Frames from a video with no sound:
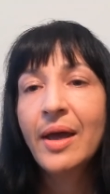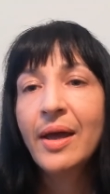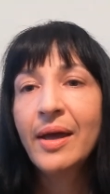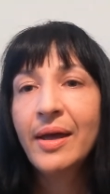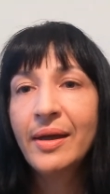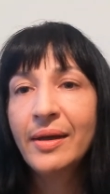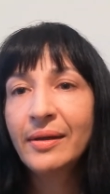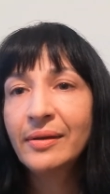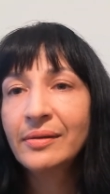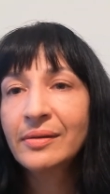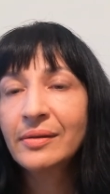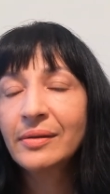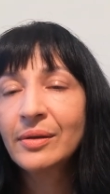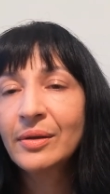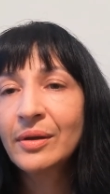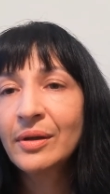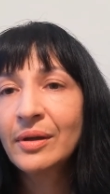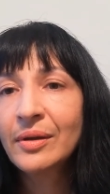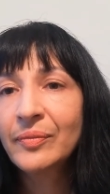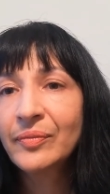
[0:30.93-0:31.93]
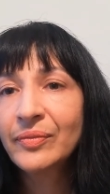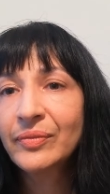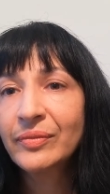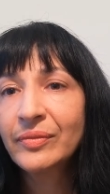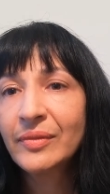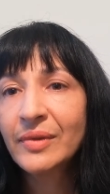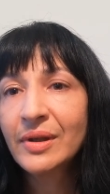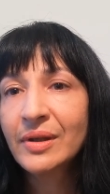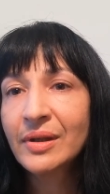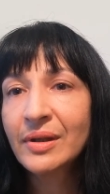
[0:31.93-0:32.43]
And the
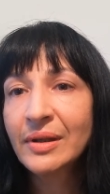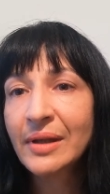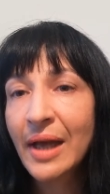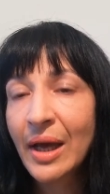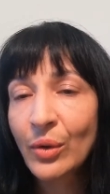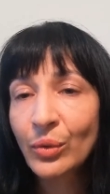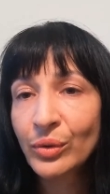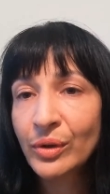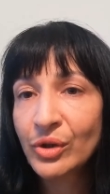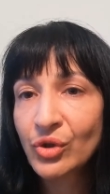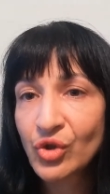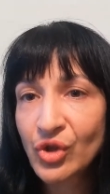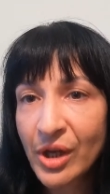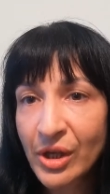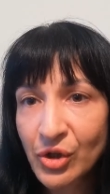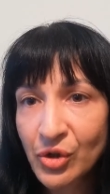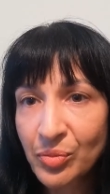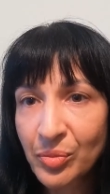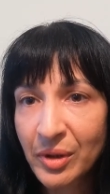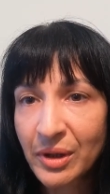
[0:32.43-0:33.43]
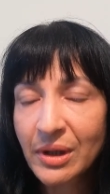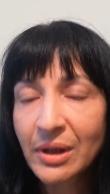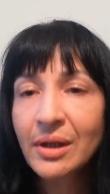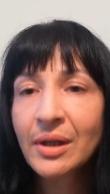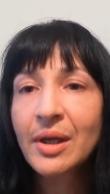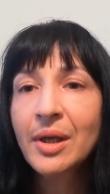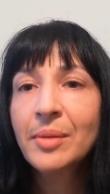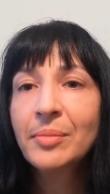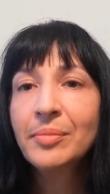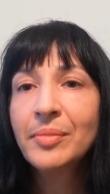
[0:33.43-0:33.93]
noun judgment
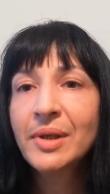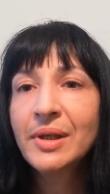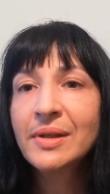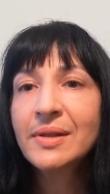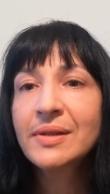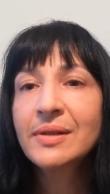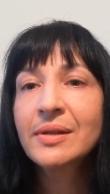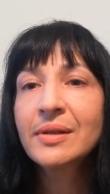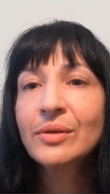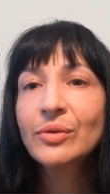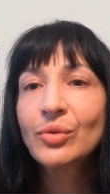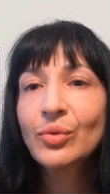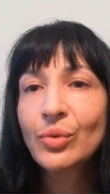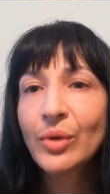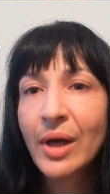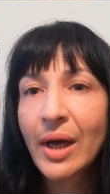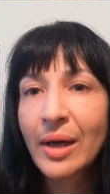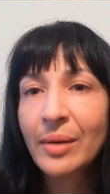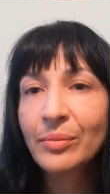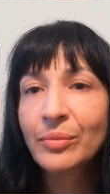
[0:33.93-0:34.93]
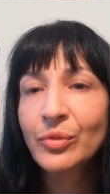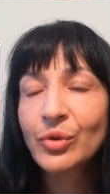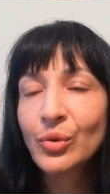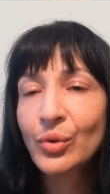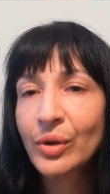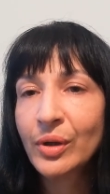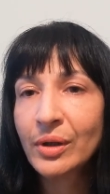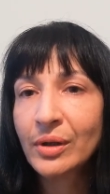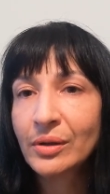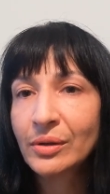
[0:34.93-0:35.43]
means to come
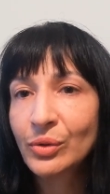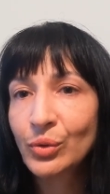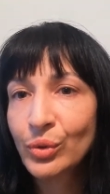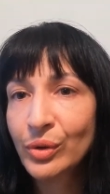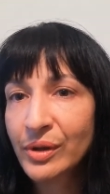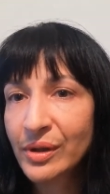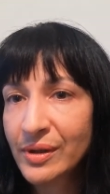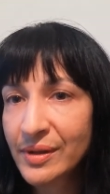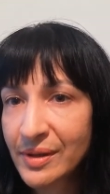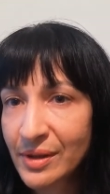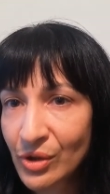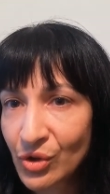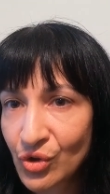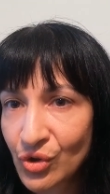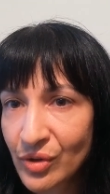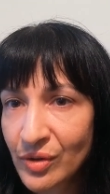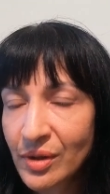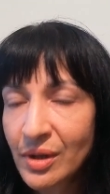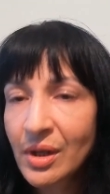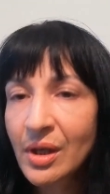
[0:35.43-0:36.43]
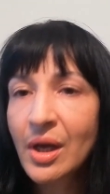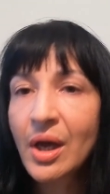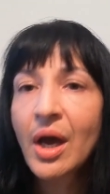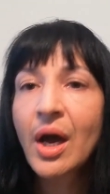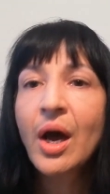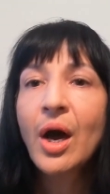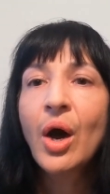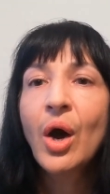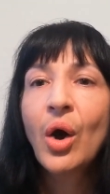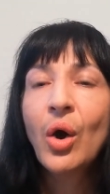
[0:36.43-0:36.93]
to a decision
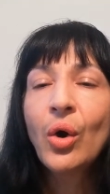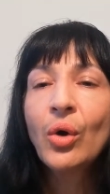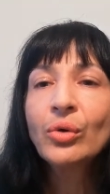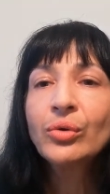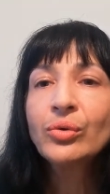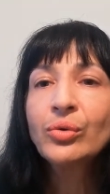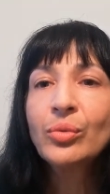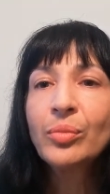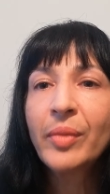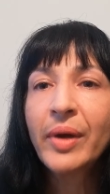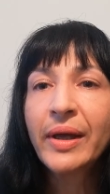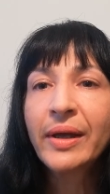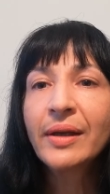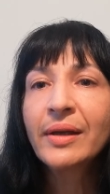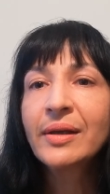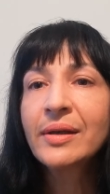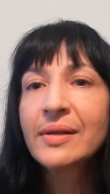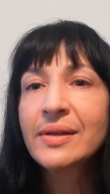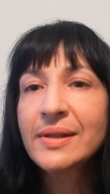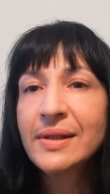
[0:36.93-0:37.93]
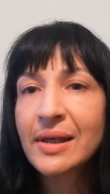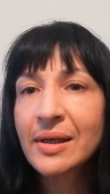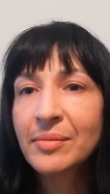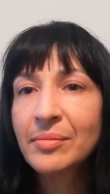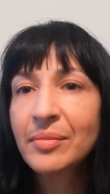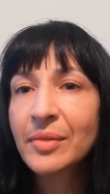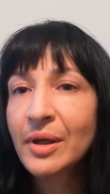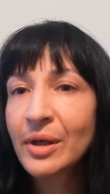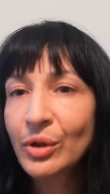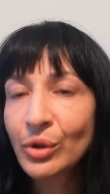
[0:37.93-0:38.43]
or to make
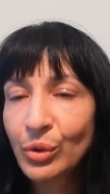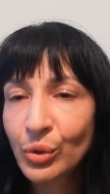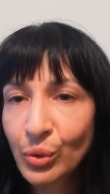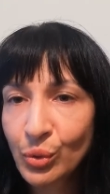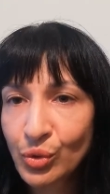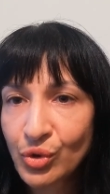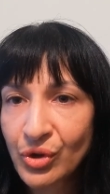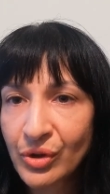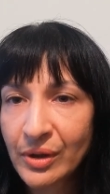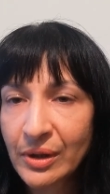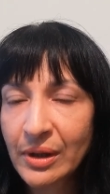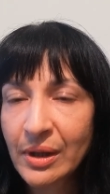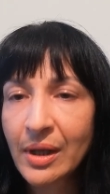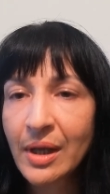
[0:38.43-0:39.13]
some conclusion.